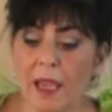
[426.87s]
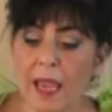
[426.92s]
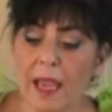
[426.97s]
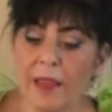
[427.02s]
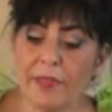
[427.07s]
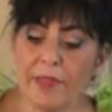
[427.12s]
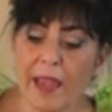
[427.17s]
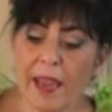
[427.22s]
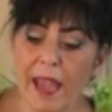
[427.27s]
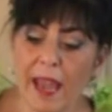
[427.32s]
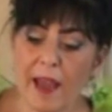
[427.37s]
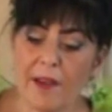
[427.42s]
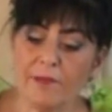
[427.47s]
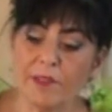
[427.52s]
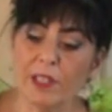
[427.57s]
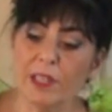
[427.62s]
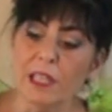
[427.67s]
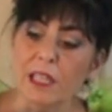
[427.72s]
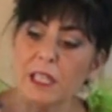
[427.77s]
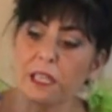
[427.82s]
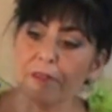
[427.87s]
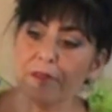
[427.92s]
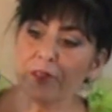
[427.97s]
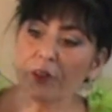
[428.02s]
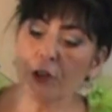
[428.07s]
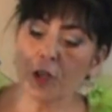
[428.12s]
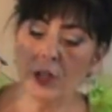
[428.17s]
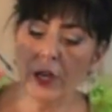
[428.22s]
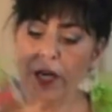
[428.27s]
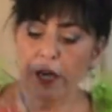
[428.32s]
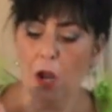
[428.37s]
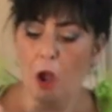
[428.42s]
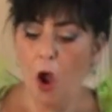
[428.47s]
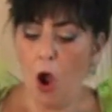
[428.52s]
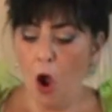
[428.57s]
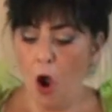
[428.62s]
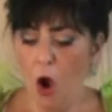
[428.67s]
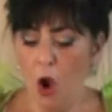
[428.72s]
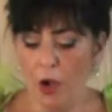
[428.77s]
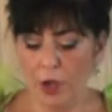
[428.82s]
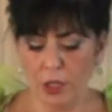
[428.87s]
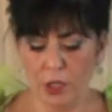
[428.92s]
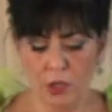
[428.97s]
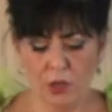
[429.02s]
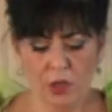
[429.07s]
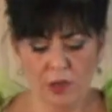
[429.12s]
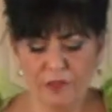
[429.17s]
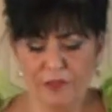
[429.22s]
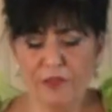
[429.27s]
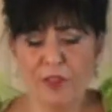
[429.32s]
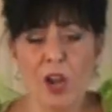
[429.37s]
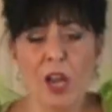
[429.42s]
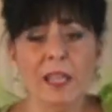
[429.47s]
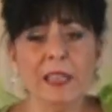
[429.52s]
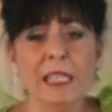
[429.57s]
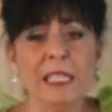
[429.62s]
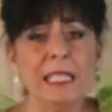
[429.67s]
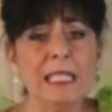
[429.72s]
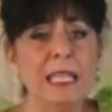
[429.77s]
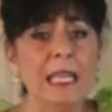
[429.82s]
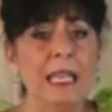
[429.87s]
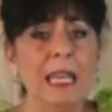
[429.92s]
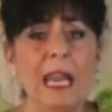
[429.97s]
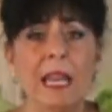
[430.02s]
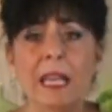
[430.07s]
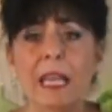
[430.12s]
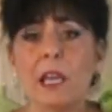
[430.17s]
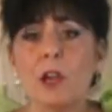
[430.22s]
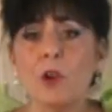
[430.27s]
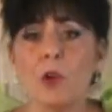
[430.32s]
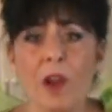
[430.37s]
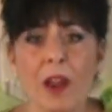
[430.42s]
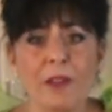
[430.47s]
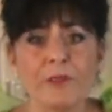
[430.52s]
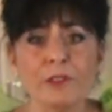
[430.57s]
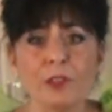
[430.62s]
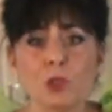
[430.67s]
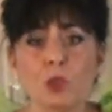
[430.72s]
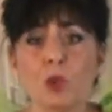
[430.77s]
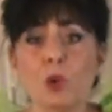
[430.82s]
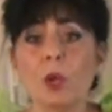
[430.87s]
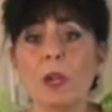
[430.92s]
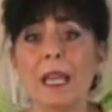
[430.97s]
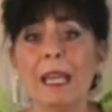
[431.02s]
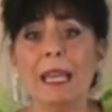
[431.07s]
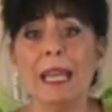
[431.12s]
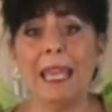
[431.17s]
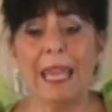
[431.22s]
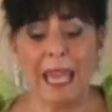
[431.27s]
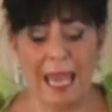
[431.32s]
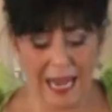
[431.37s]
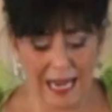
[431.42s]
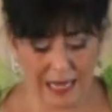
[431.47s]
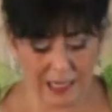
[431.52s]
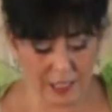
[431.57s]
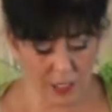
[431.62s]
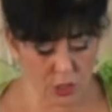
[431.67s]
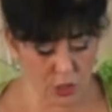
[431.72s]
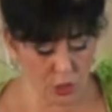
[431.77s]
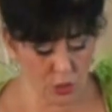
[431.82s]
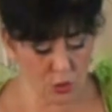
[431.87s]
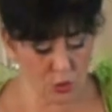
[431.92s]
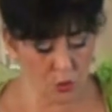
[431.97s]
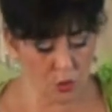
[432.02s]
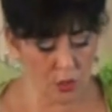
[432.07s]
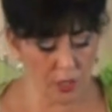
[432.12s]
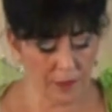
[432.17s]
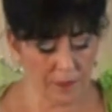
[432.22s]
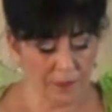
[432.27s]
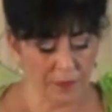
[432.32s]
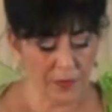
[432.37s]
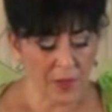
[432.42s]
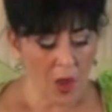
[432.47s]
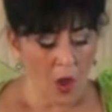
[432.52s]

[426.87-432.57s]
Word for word: And they have a liver and a heart. And you can find this in any craft store, any candy store.